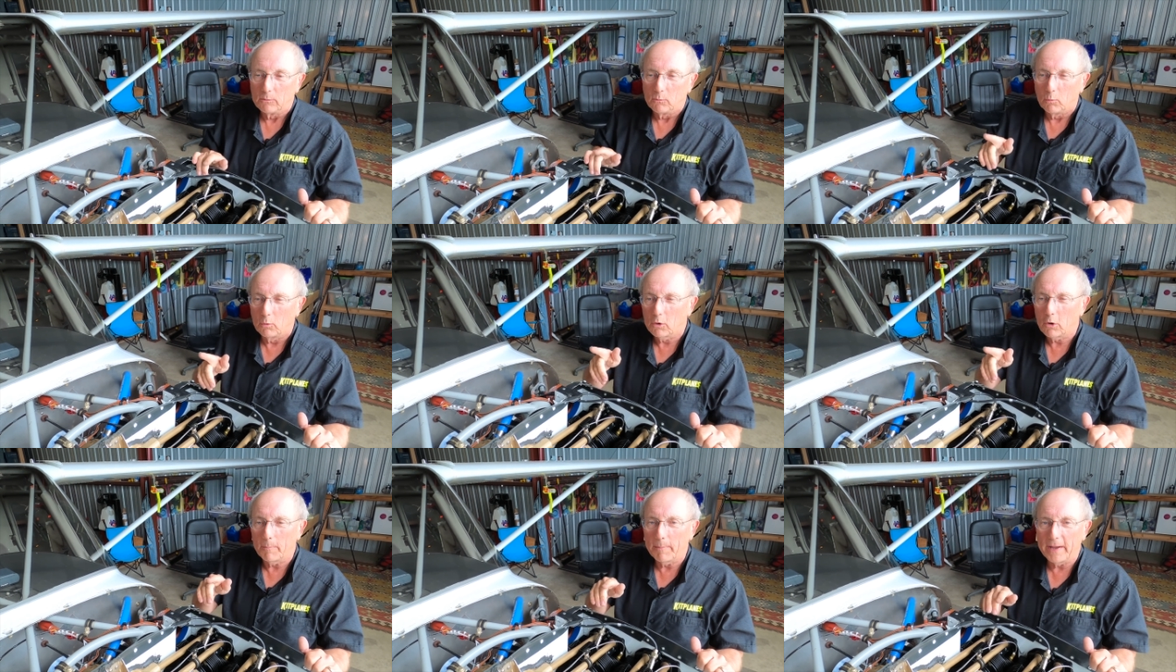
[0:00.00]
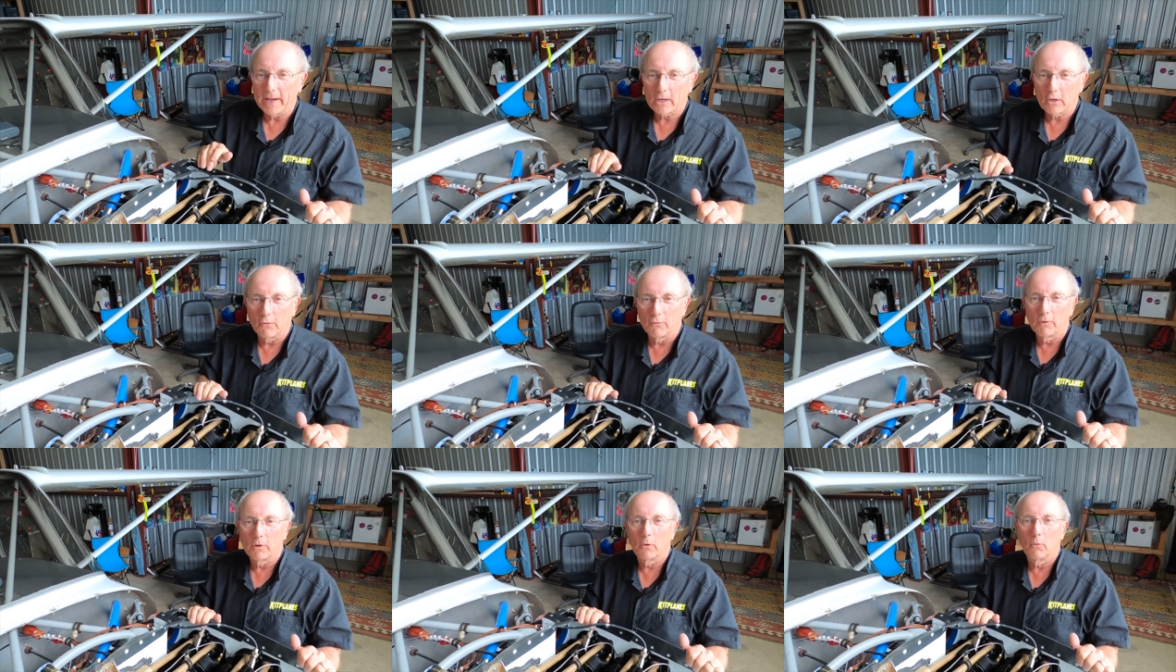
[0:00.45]
We'll go back
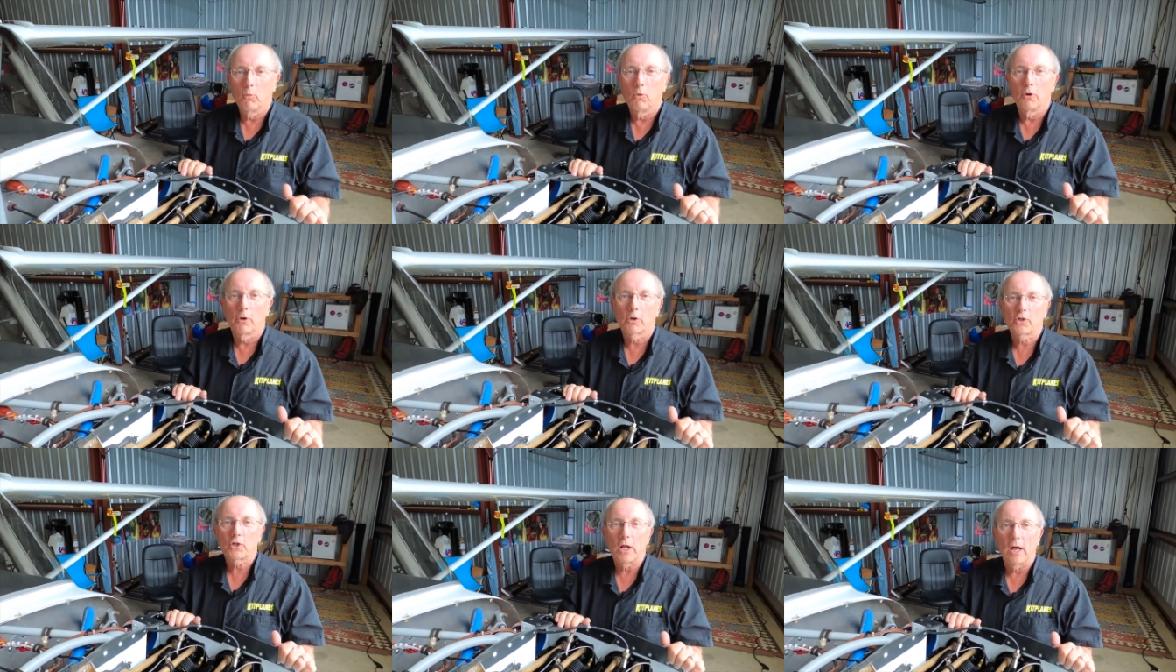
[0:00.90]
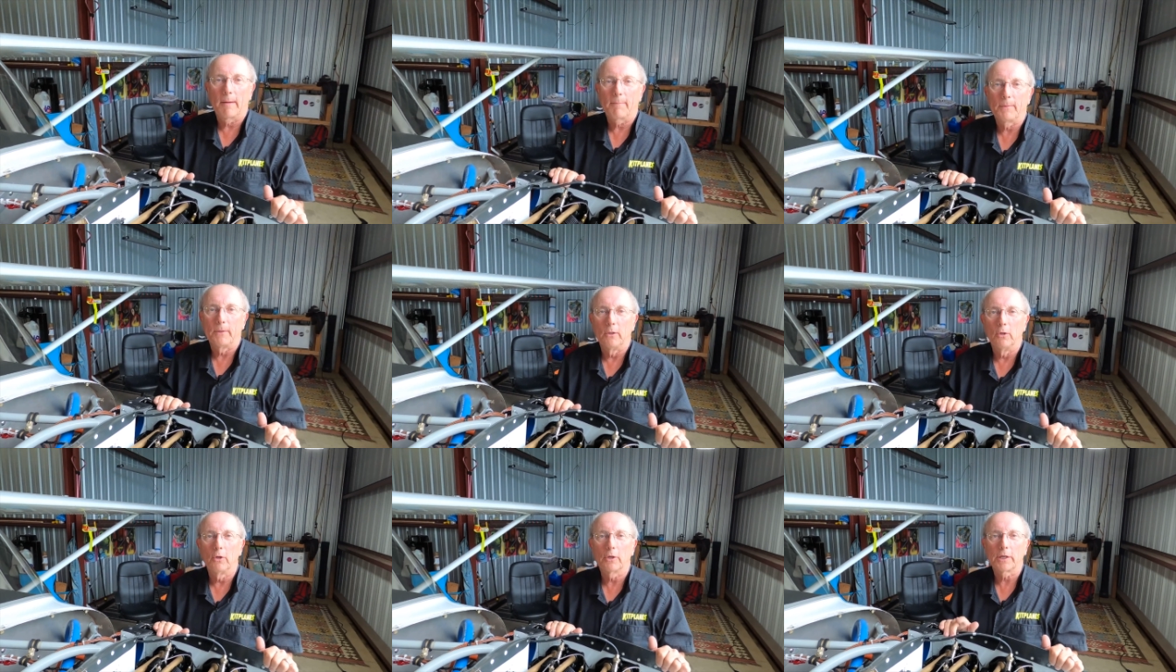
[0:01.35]
over to the workshop
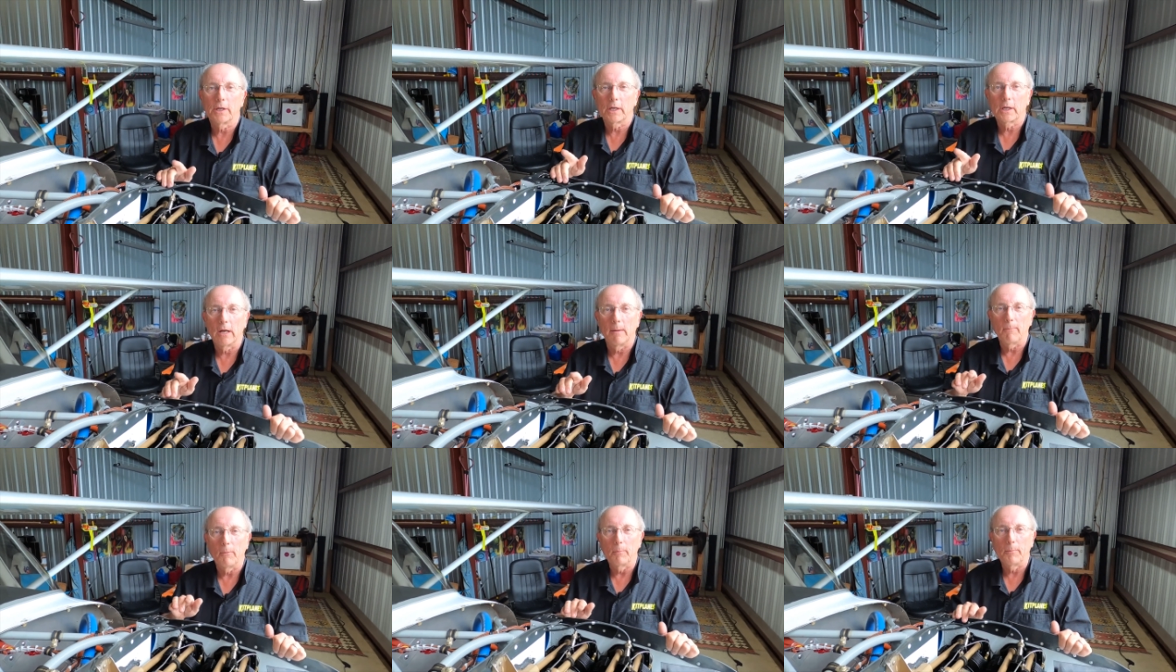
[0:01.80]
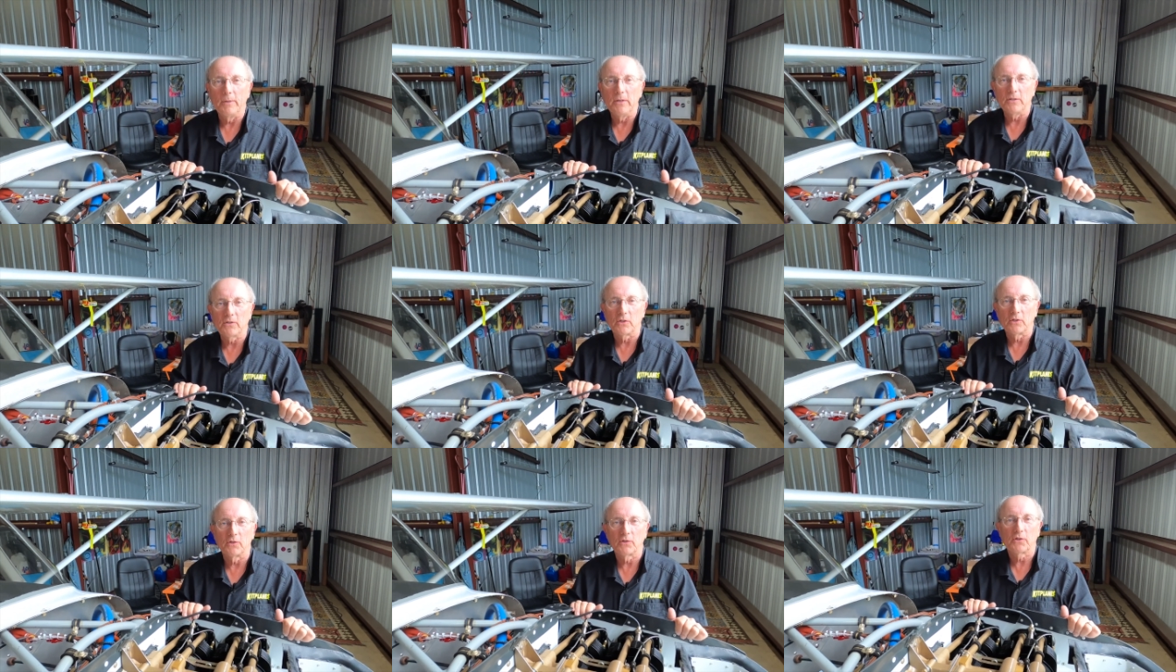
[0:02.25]
and look at a couple
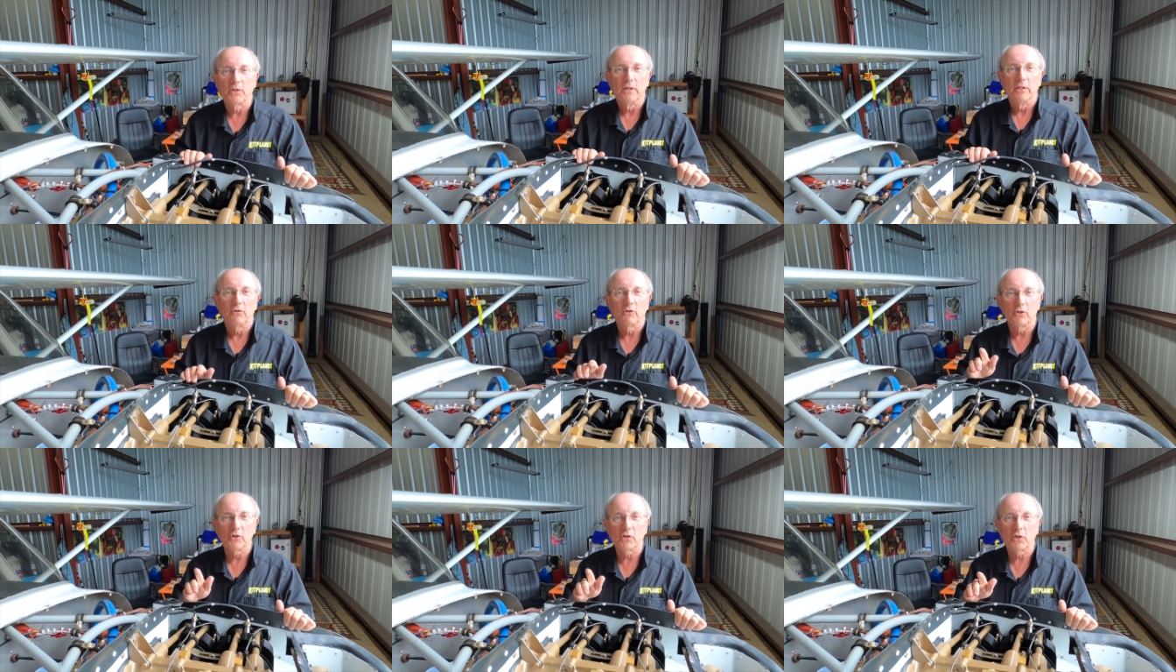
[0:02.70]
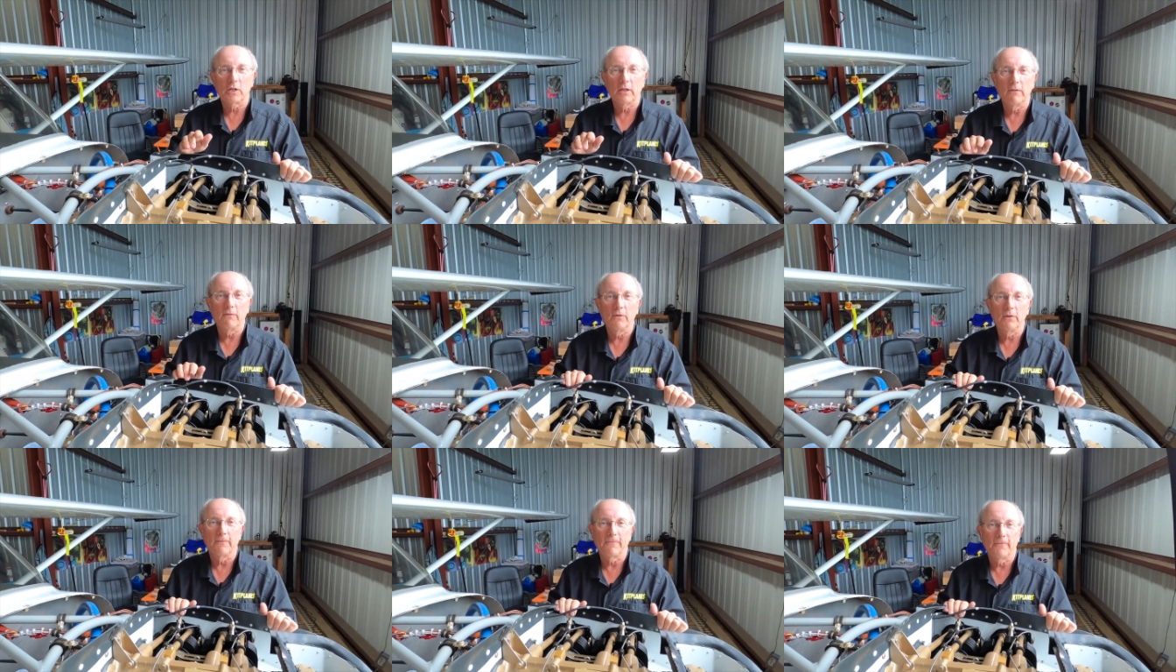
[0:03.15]
pieces just to
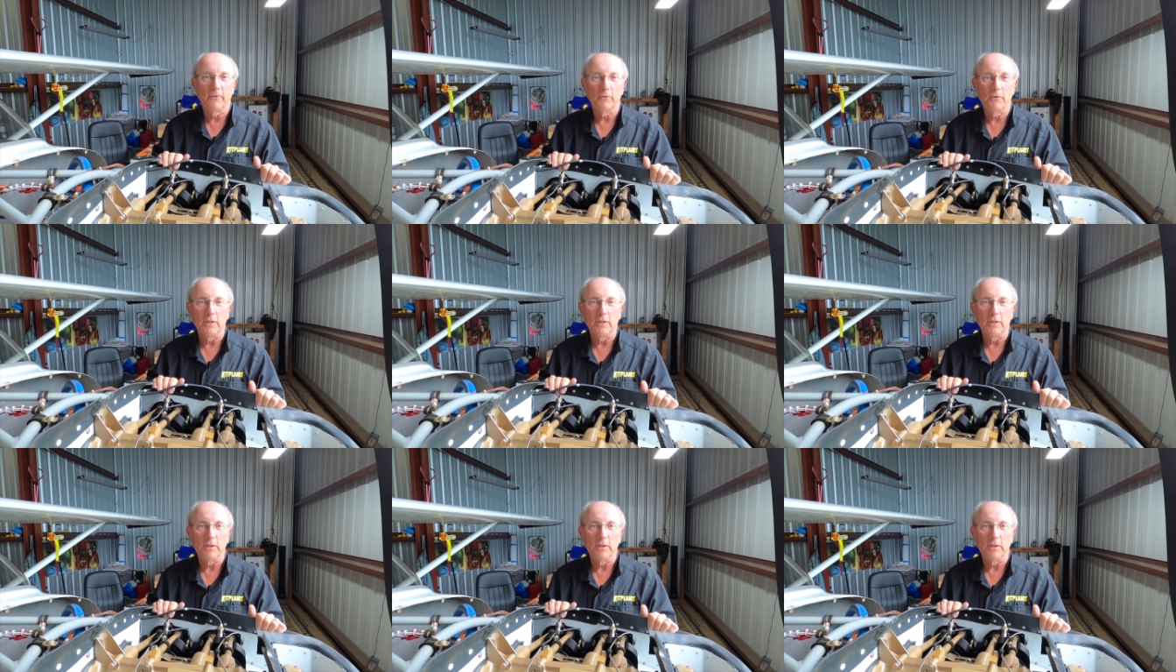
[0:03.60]
give you a few